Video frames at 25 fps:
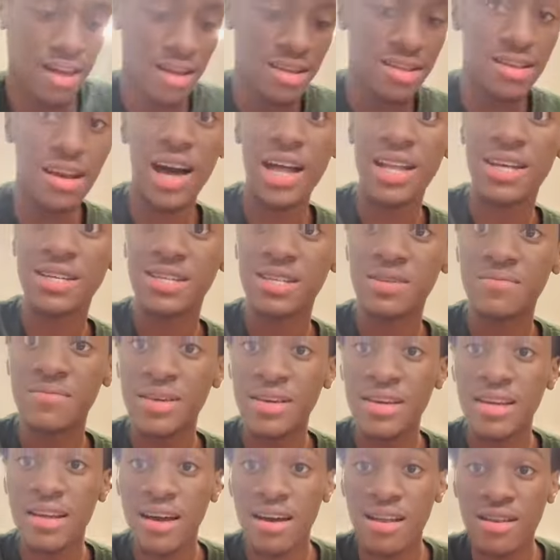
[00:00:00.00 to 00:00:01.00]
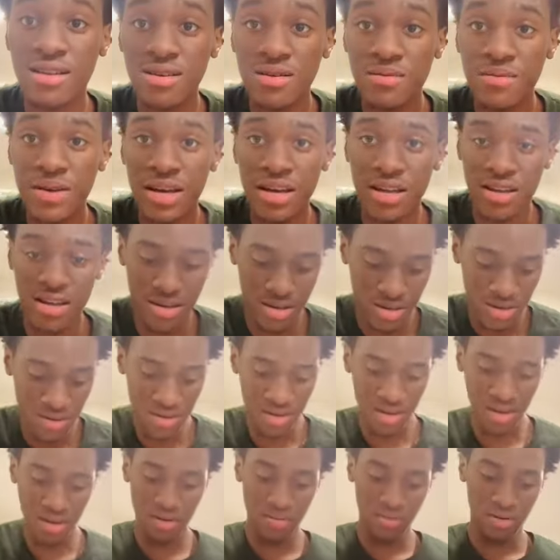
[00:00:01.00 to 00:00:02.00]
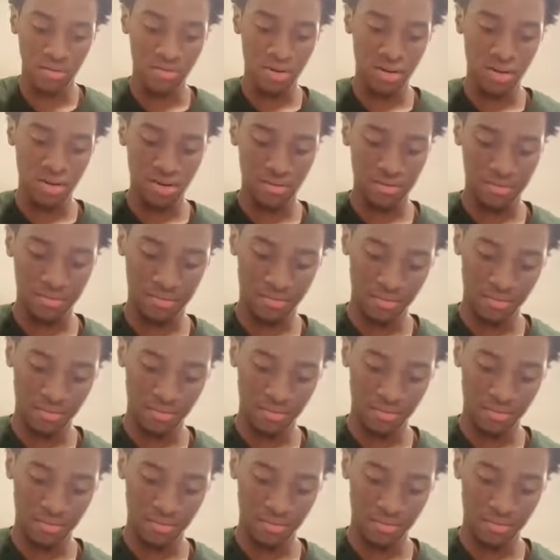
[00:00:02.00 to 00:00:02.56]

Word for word: Y'all see me eat a little bit in the Q&A, but man,